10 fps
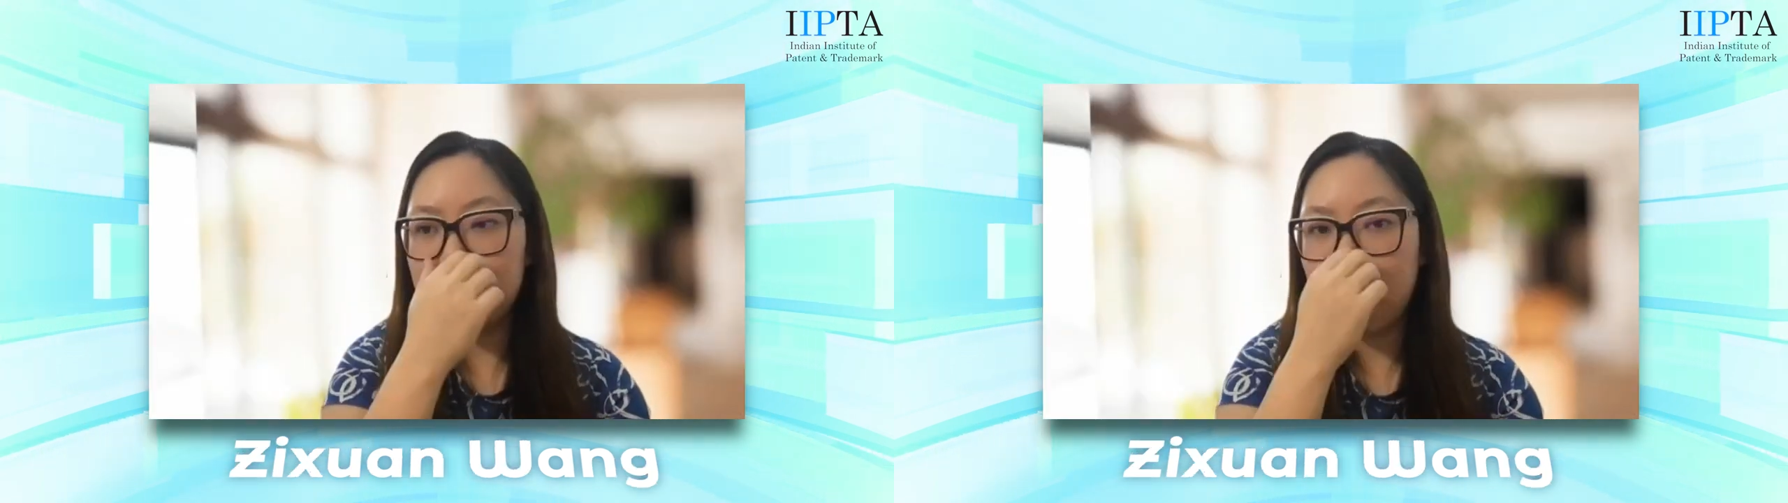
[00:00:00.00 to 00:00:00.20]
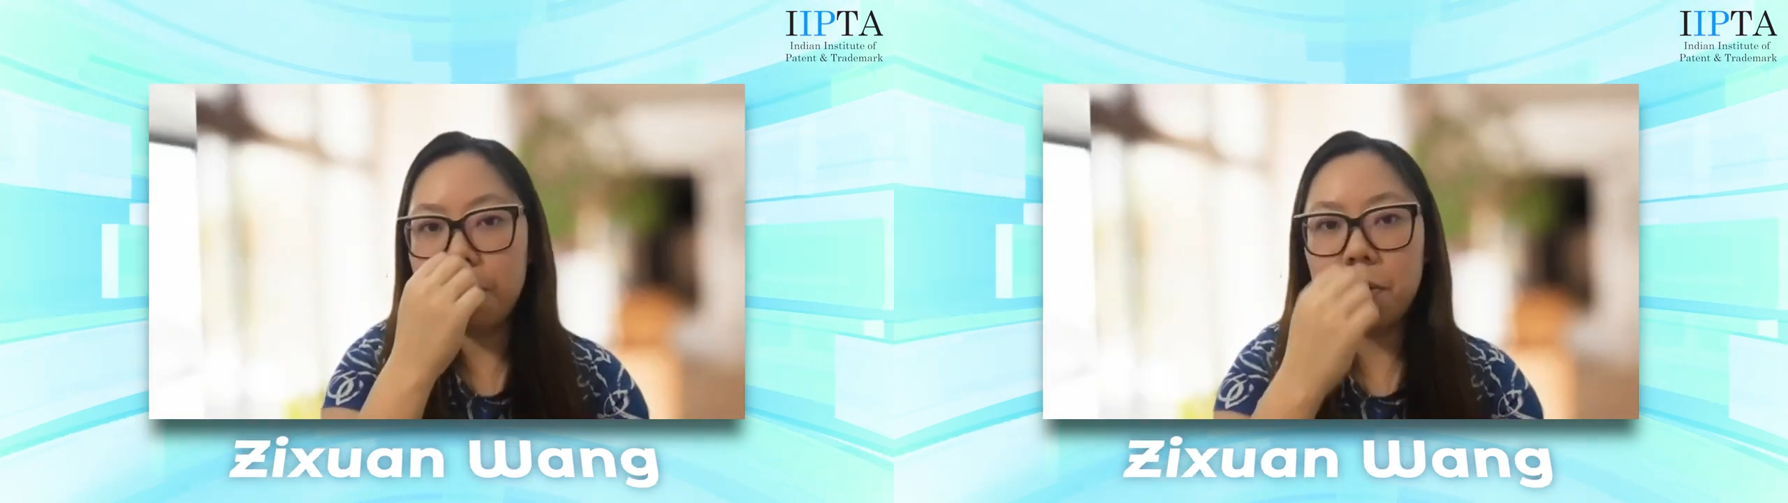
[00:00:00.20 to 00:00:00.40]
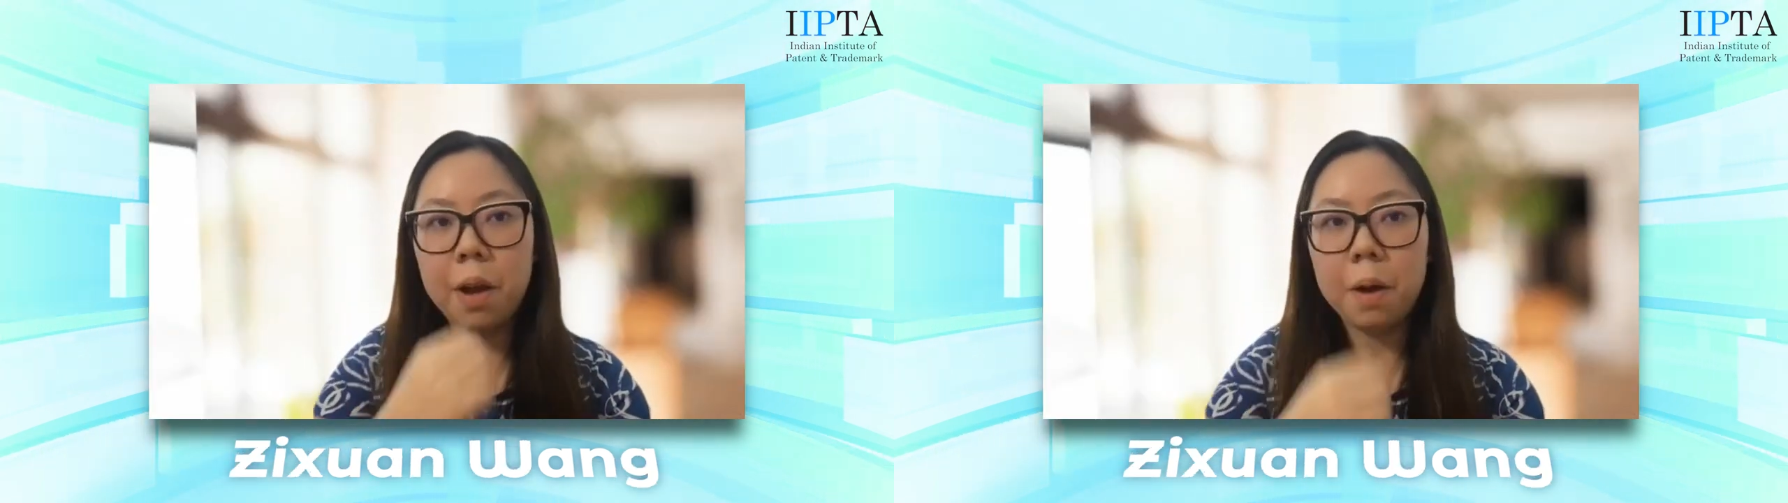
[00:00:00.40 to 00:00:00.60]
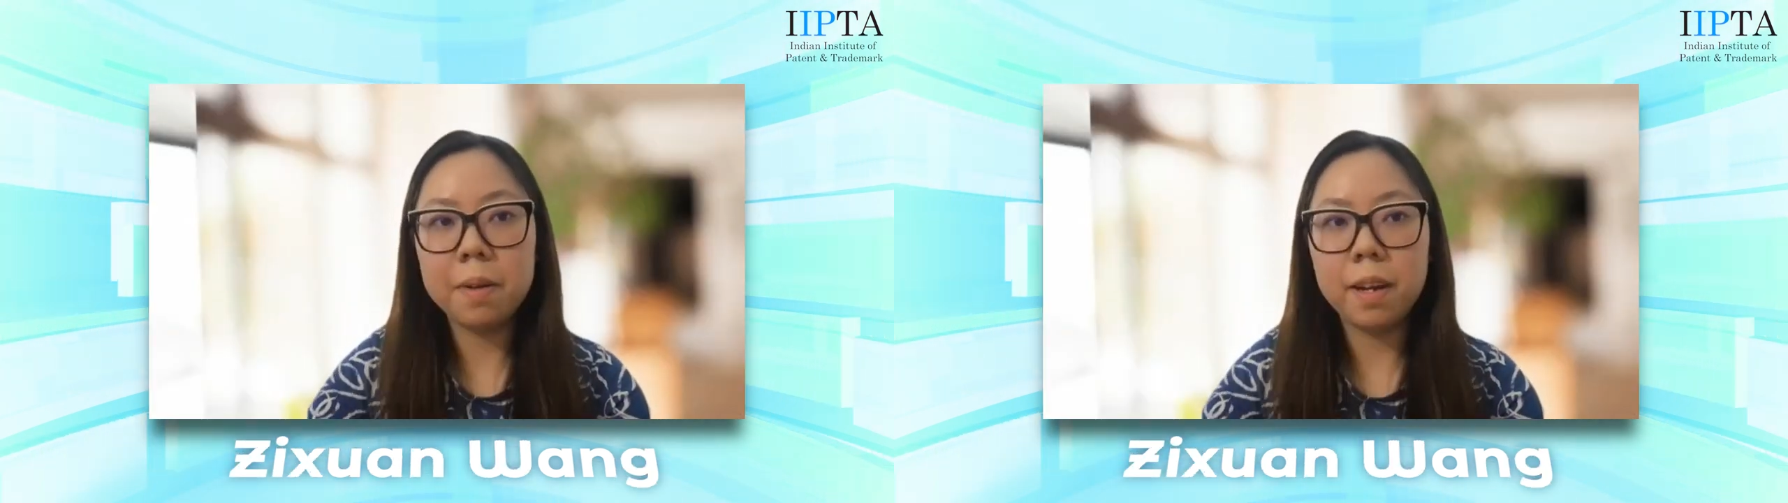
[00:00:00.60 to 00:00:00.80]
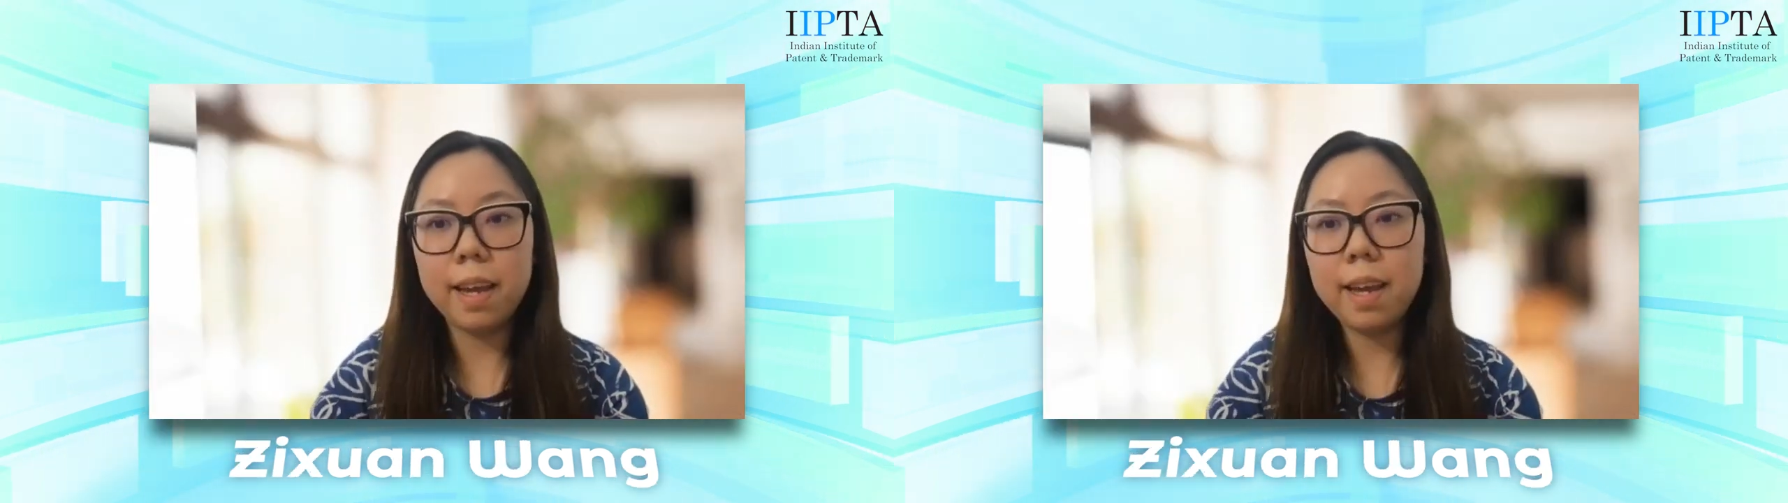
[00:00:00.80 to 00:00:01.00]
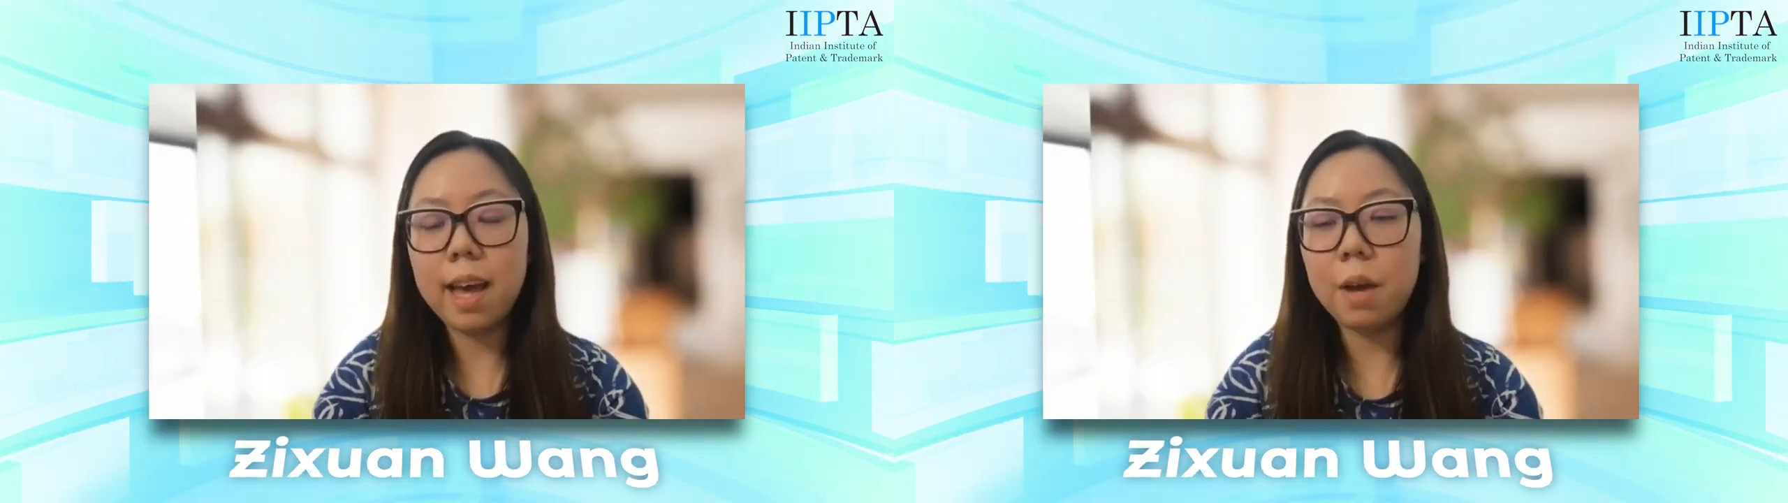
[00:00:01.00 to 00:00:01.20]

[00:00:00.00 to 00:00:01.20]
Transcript: the type of company